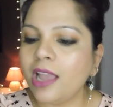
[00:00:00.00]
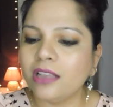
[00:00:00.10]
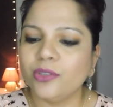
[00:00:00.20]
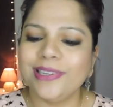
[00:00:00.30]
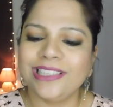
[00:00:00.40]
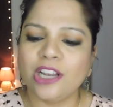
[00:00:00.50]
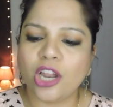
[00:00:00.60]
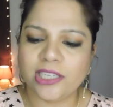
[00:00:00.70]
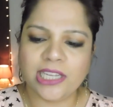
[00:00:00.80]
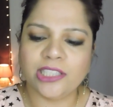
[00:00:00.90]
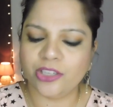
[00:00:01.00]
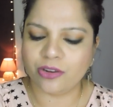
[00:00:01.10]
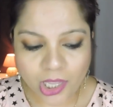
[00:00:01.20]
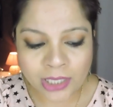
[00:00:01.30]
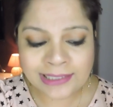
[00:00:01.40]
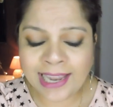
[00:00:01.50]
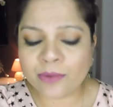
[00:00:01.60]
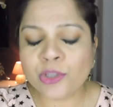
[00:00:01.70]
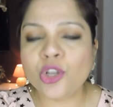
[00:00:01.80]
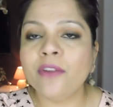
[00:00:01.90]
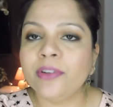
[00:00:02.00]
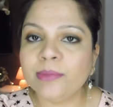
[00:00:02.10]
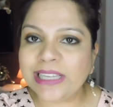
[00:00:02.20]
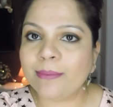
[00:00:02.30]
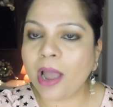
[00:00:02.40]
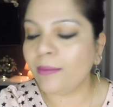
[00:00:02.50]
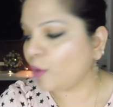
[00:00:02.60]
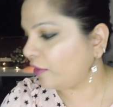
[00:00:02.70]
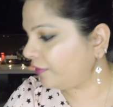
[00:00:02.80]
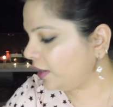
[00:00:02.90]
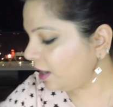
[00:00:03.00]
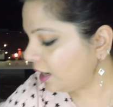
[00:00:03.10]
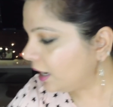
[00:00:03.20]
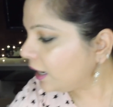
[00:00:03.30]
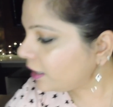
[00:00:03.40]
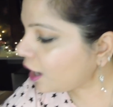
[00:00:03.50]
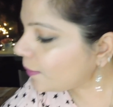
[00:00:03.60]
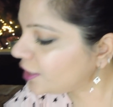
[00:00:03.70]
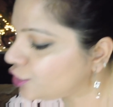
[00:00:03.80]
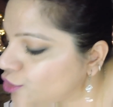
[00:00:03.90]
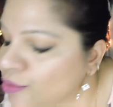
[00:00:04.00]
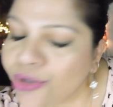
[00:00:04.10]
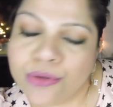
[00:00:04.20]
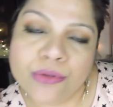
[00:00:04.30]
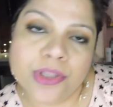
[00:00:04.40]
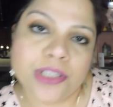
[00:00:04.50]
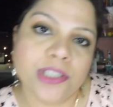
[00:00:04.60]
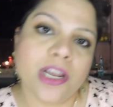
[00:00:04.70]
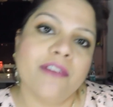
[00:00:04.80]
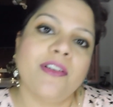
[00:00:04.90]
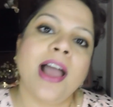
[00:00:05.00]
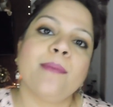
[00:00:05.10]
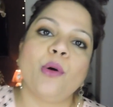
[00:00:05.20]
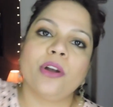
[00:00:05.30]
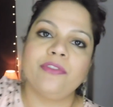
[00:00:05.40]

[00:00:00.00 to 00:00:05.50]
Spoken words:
yeah, so it's a lot easier. And that was all from Sigma and Morphe. Now I'll show you the stuff I bought